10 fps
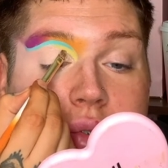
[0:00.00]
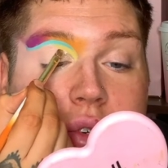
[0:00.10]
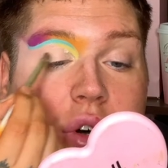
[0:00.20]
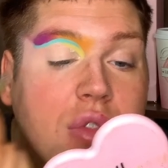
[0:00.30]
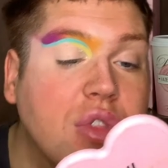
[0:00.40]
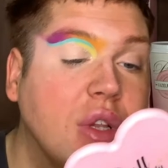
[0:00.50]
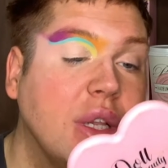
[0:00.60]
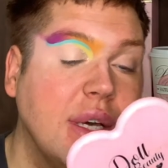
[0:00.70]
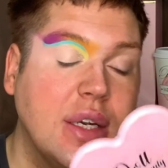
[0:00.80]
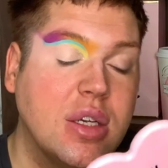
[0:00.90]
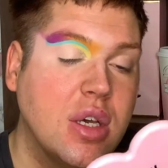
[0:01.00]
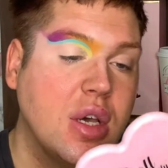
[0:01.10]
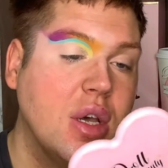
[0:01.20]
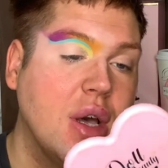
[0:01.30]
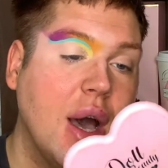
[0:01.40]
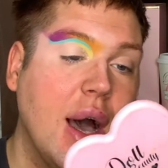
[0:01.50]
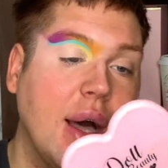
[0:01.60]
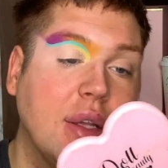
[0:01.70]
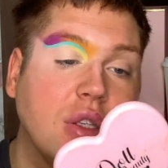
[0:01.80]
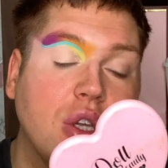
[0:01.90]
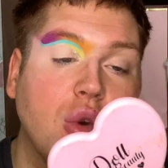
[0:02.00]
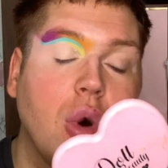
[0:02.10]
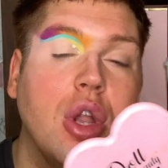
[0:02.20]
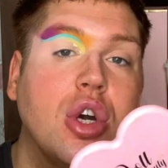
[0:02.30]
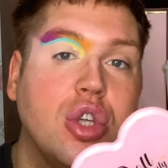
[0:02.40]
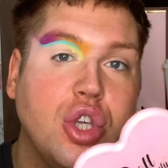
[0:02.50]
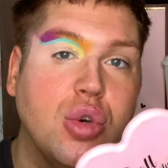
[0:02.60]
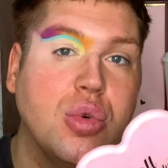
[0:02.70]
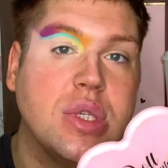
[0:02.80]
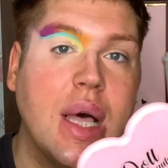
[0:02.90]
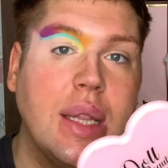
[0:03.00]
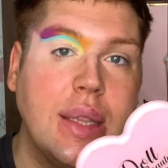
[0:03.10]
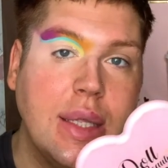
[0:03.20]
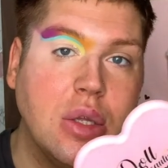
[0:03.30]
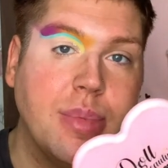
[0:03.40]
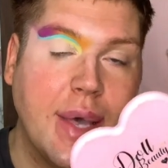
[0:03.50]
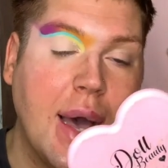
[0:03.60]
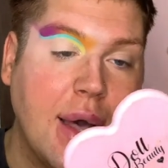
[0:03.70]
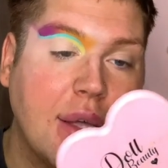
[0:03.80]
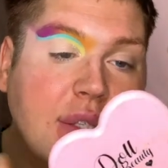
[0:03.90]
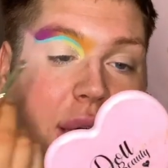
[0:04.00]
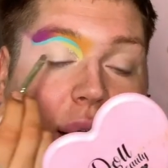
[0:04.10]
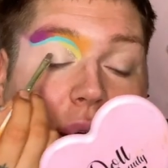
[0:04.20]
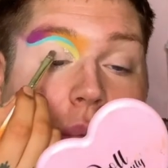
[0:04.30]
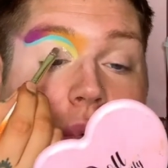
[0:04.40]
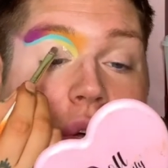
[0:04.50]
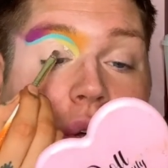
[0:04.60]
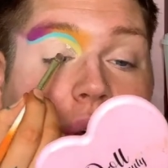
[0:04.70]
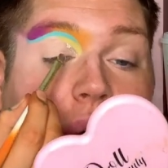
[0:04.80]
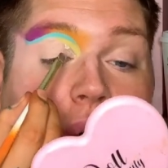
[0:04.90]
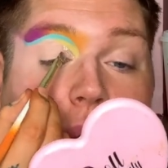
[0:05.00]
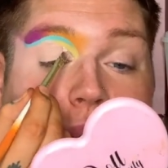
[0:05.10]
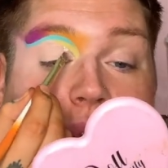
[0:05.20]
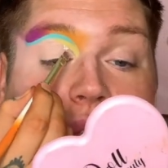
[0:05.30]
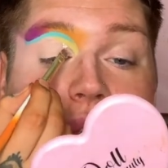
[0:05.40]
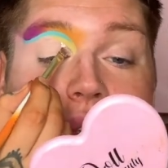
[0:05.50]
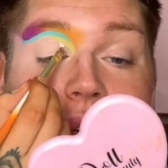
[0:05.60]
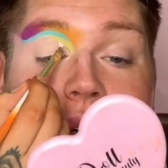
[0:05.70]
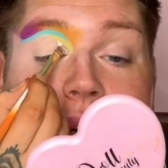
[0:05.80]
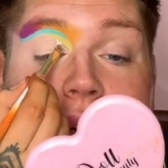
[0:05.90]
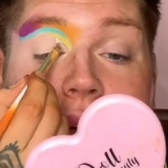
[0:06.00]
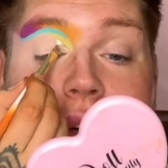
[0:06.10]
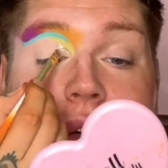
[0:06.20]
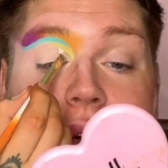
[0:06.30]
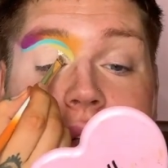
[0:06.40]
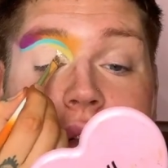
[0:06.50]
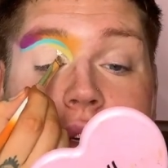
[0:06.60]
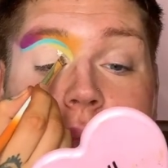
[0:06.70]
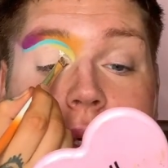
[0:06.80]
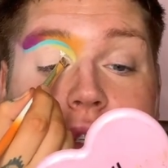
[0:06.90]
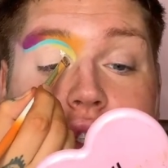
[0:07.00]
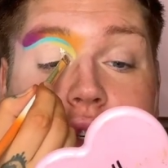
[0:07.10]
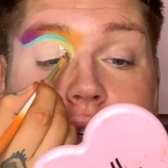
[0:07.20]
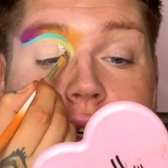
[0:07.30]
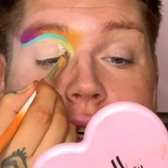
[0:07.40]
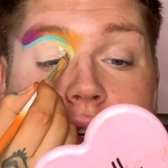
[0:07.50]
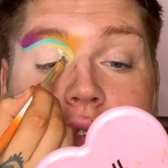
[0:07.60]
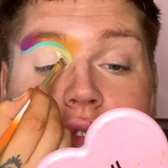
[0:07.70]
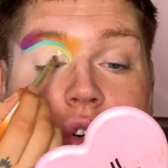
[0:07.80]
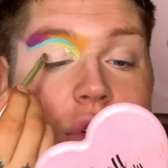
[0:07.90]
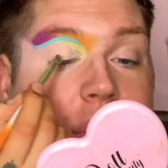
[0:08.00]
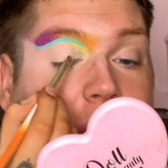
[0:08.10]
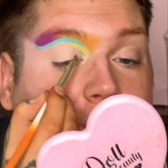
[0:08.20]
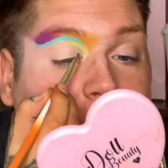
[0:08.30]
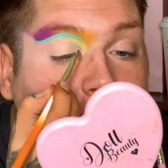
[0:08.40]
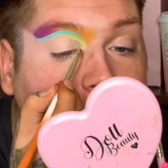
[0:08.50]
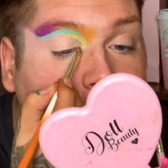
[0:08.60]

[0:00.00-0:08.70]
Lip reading: on the lid, and you want to use a little bit at a time, because they can get a little bit chunky and funky,